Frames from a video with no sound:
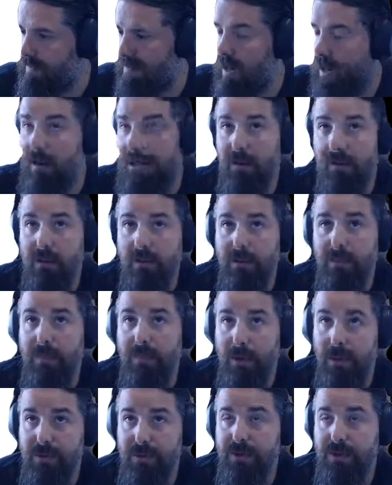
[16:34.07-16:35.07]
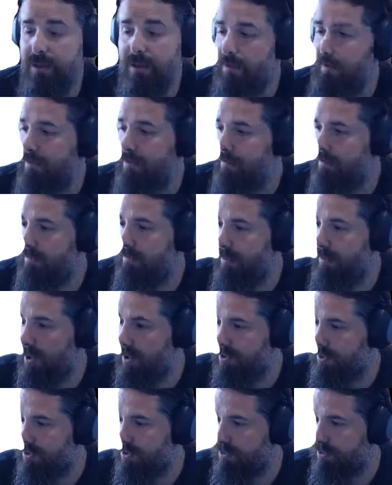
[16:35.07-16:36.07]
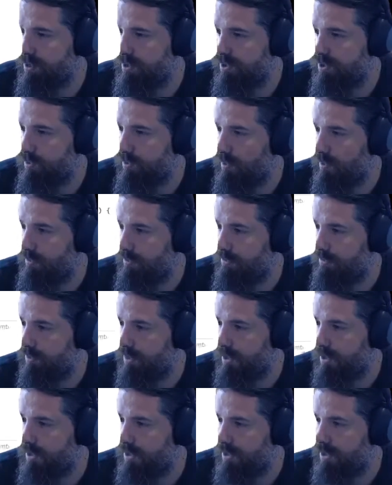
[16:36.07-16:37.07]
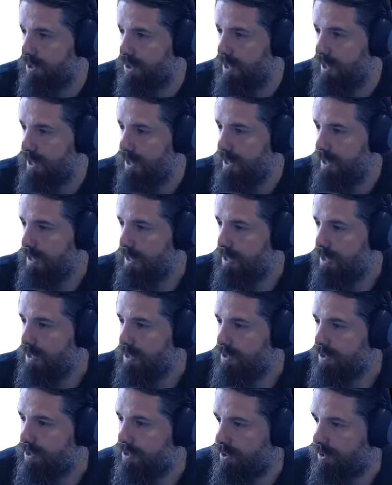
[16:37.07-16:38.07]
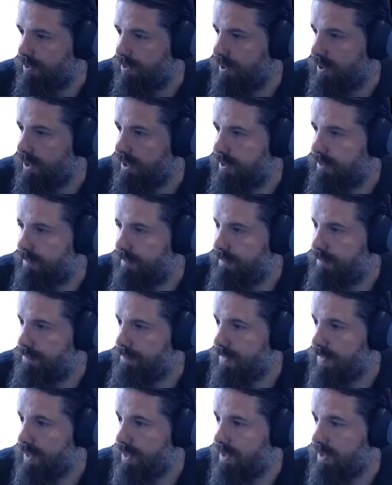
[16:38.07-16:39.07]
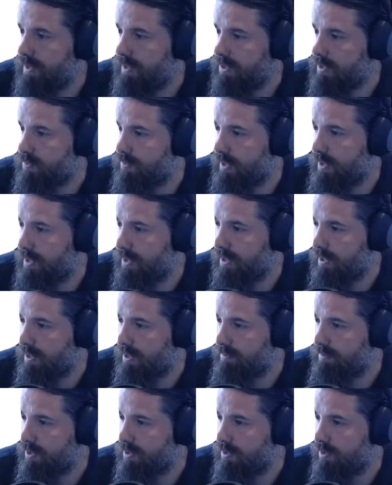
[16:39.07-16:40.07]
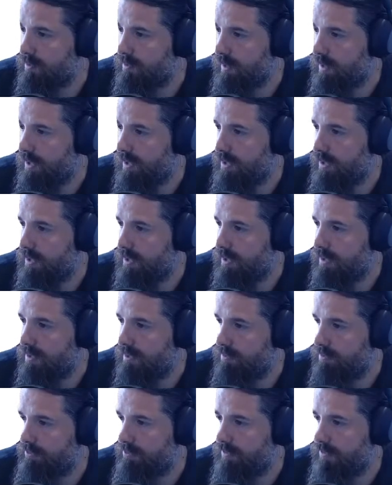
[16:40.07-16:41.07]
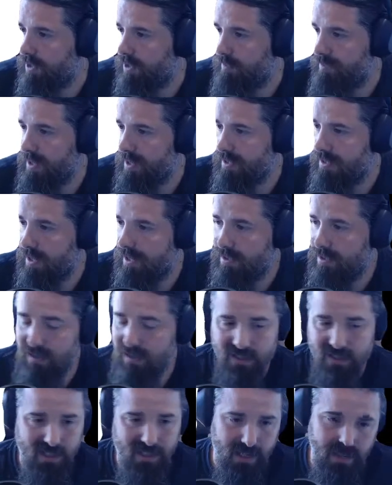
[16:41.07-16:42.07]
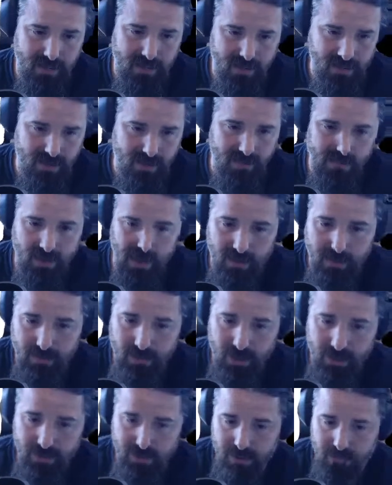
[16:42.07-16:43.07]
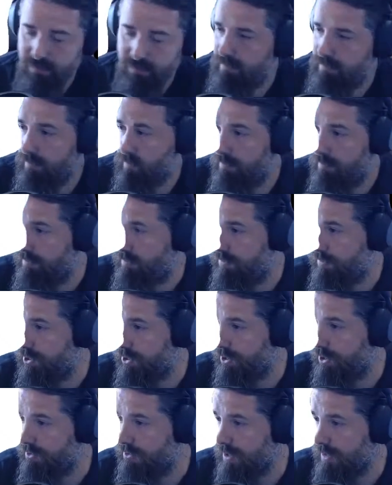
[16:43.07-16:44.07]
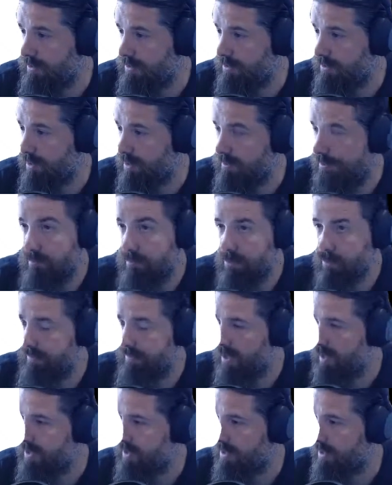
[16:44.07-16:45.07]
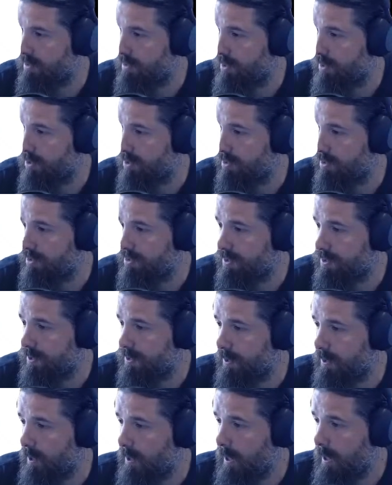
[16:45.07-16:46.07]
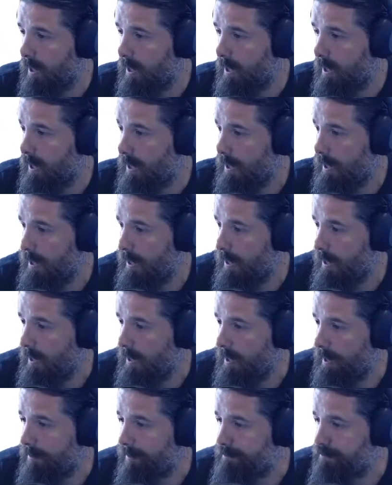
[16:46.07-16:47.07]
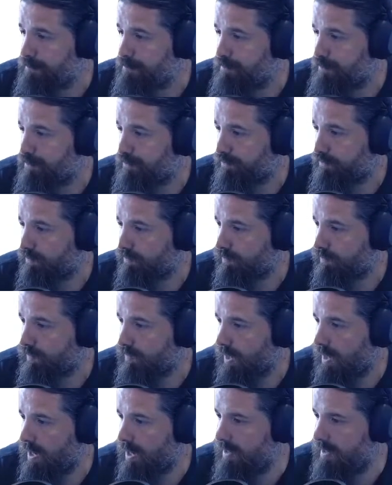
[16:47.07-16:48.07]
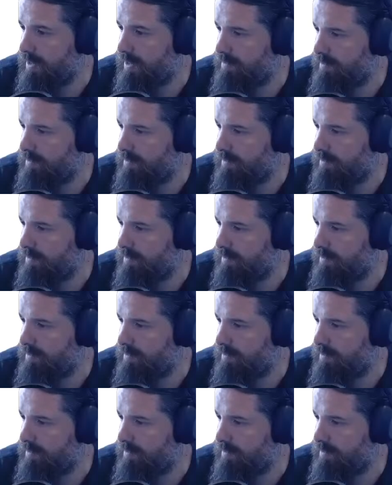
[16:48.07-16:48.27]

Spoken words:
composer repositories you want for this. So that's where that comes into play. And we find the best candidate. Again, that's something Composer shows out, provides out the box. And then